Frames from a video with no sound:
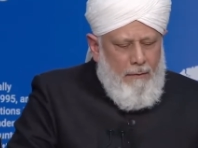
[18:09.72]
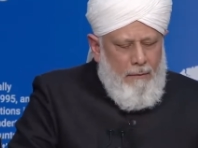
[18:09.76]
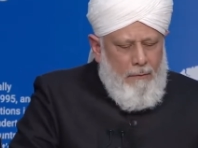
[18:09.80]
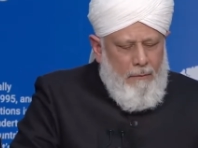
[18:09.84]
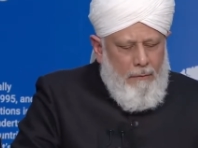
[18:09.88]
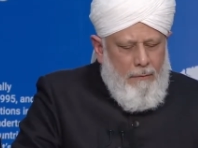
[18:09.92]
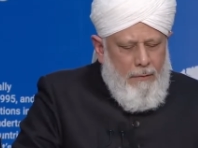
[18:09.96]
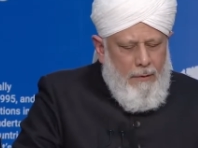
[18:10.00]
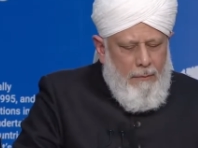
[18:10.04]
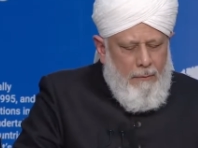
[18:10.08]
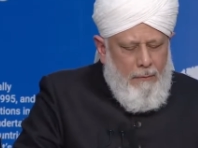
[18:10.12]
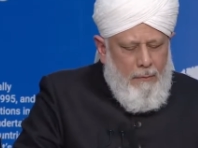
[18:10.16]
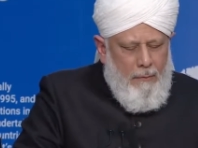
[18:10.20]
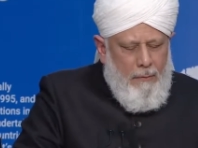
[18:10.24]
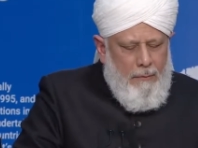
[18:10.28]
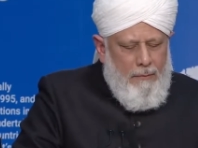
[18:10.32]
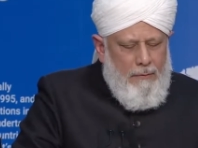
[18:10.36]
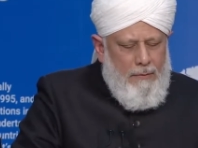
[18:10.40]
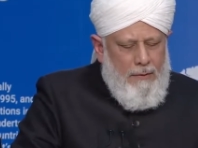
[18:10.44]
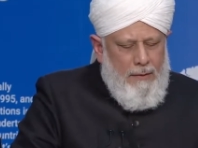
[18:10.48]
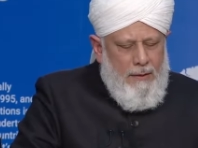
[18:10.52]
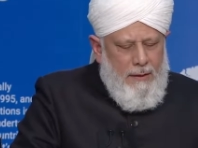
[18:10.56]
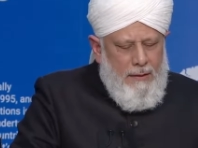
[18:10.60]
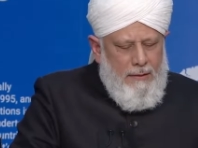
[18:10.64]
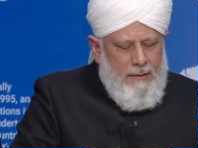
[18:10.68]
to
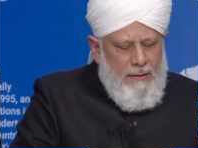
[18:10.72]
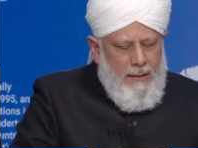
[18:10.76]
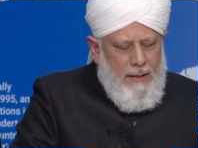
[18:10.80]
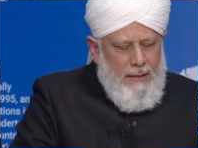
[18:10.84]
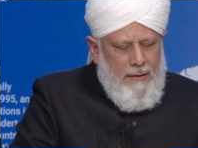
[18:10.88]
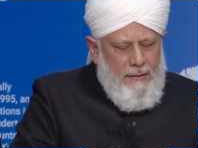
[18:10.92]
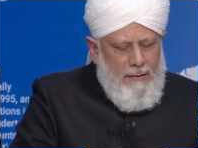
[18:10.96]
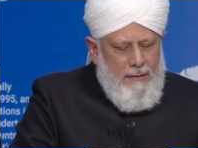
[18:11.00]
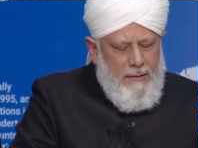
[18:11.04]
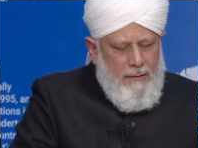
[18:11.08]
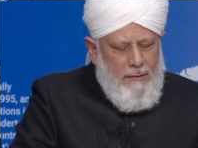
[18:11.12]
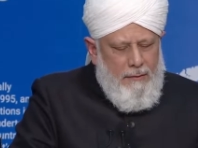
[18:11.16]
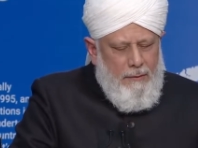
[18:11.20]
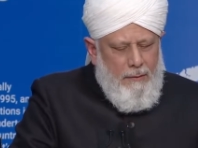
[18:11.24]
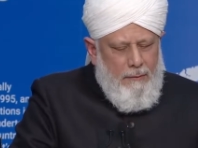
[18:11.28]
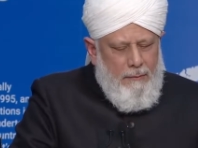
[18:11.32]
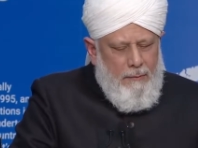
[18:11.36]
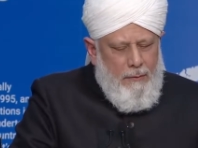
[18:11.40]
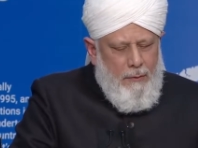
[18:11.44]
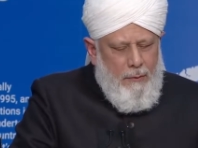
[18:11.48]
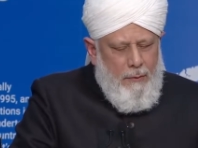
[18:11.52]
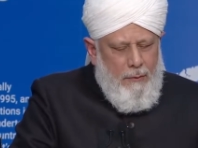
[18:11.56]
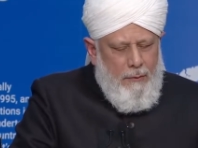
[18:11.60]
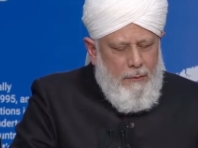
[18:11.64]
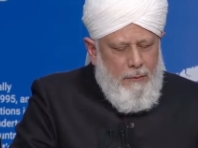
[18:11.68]
remove the anxieties
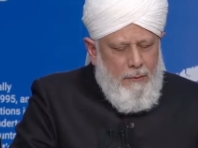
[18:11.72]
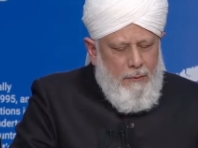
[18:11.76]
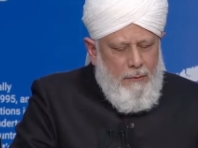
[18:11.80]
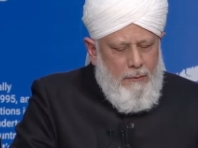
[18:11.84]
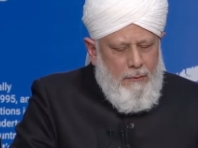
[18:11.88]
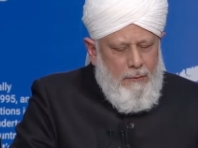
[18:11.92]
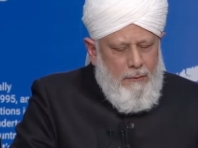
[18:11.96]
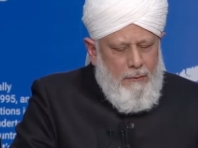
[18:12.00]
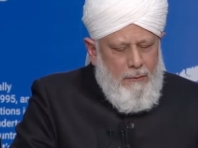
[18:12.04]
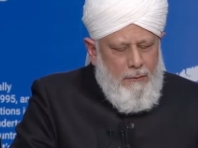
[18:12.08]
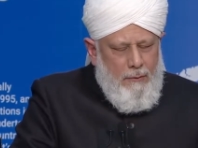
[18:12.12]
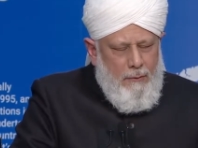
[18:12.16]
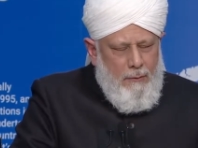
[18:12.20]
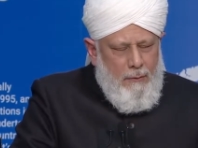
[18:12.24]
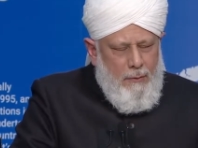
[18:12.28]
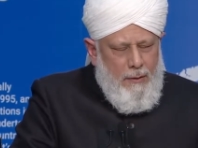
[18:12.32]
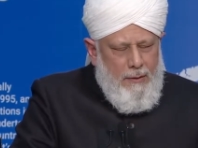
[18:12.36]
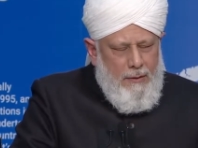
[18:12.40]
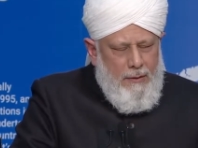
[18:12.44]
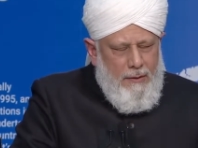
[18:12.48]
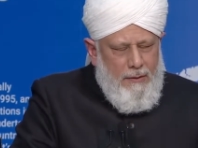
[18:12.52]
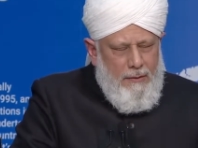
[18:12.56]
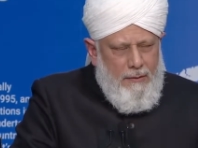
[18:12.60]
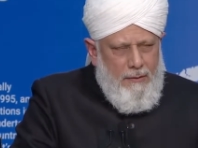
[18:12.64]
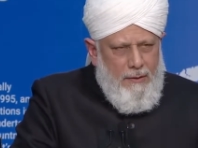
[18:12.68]
of those who
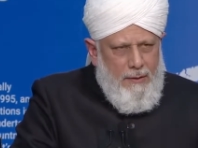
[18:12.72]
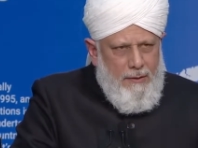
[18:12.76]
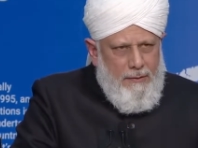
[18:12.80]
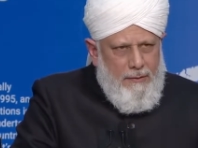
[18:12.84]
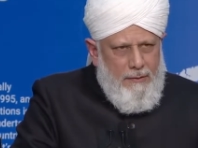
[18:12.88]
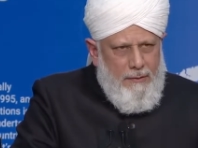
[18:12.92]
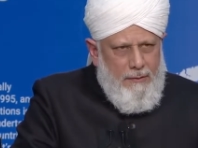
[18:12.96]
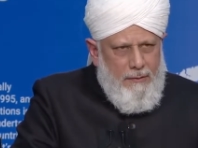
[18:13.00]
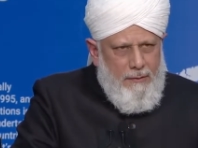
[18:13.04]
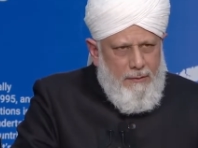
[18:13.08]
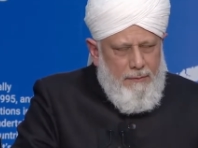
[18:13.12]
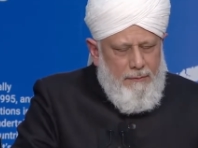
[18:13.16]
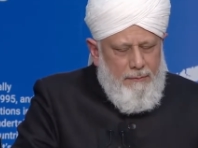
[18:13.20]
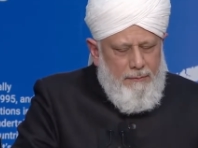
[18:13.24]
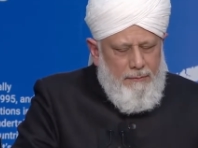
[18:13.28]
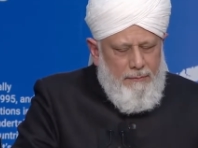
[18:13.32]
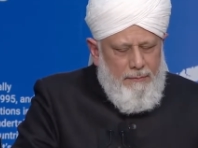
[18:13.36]
are distressed,